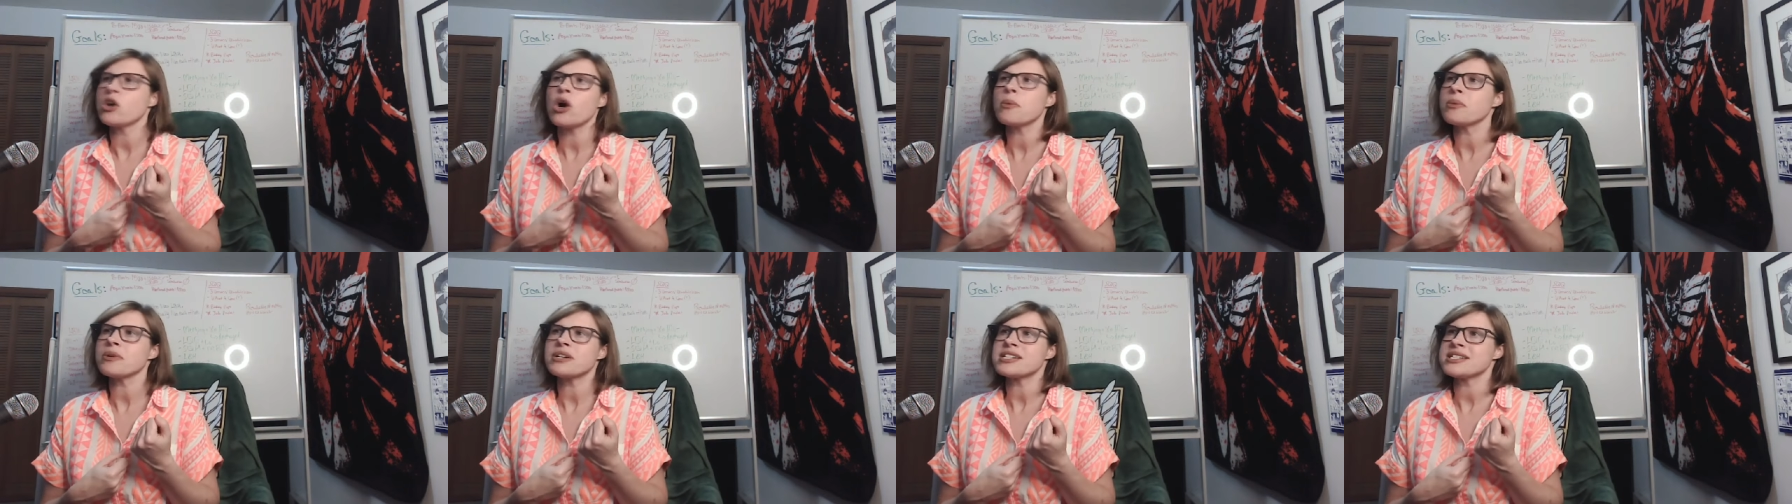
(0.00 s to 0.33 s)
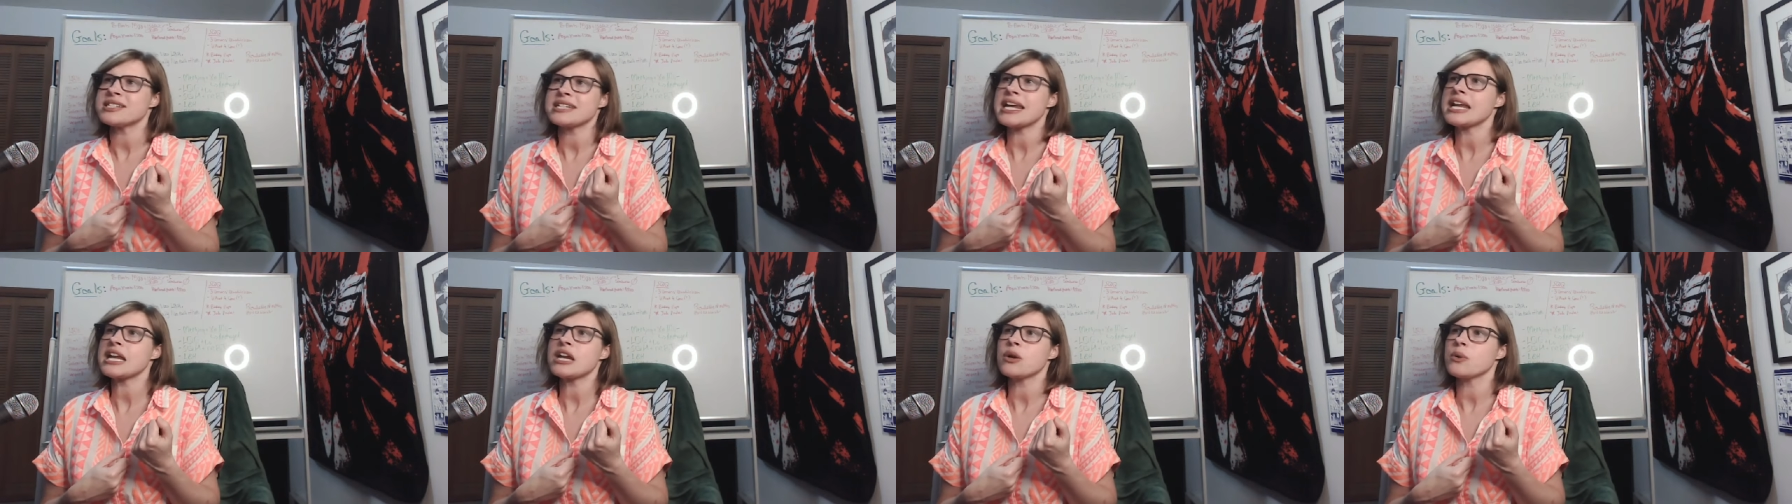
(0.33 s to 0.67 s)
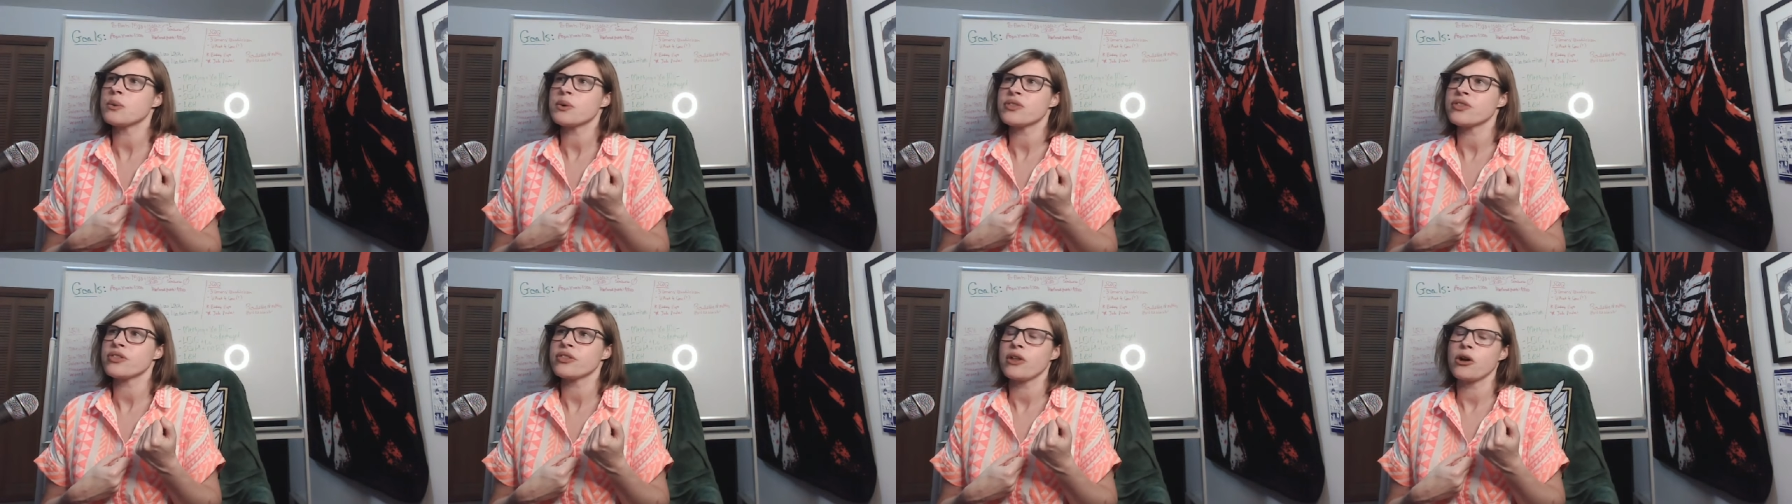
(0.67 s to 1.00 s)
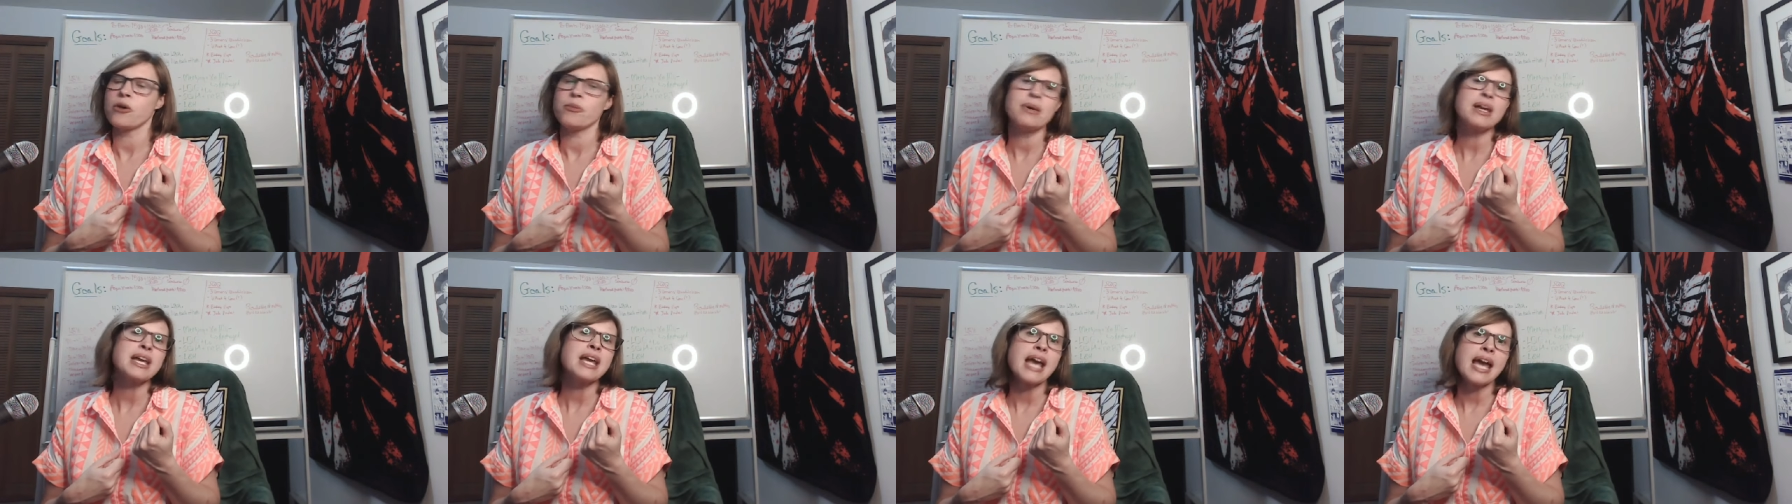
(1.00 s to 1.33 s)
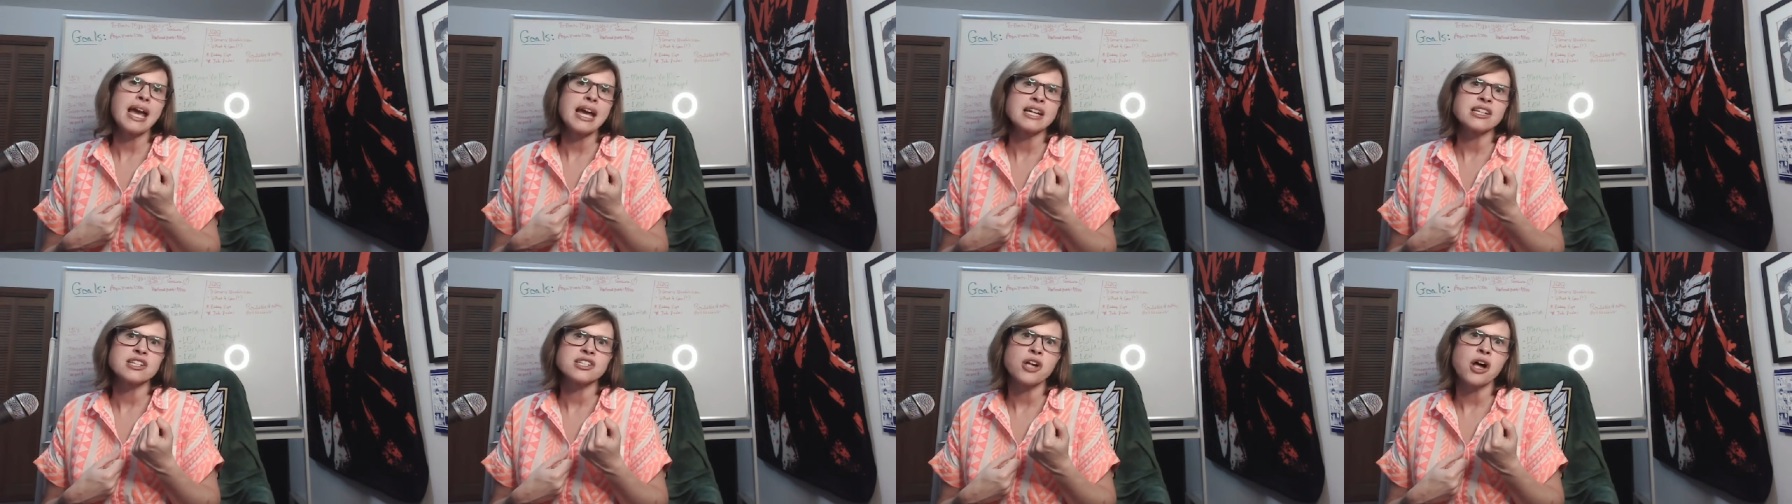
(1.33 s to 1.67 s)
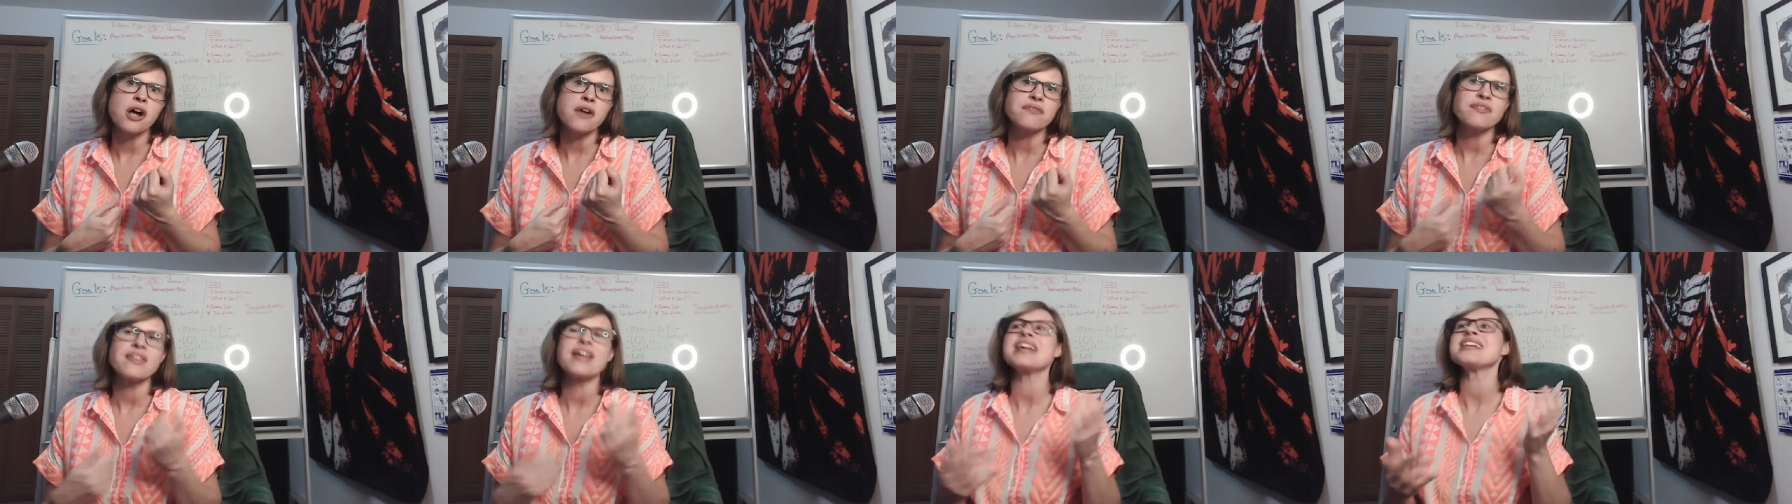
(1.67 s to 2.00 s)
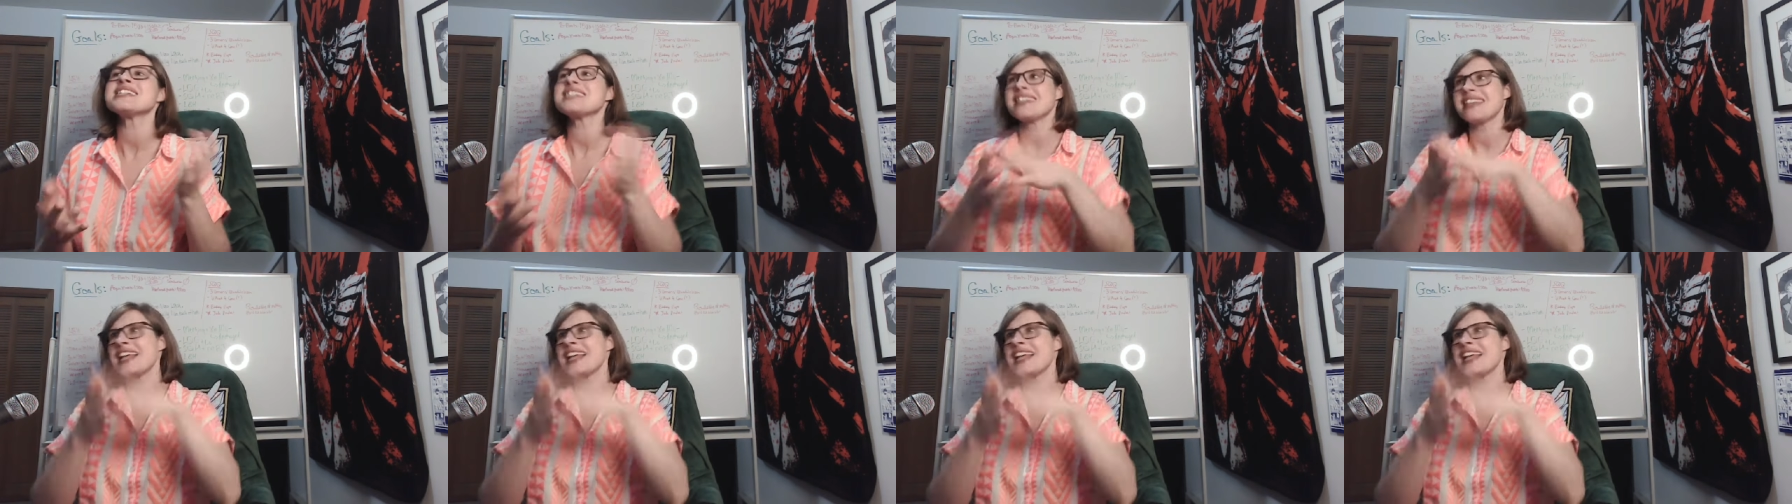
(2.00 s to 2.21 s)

I'm going to stay here with Lo Binghe and solve things."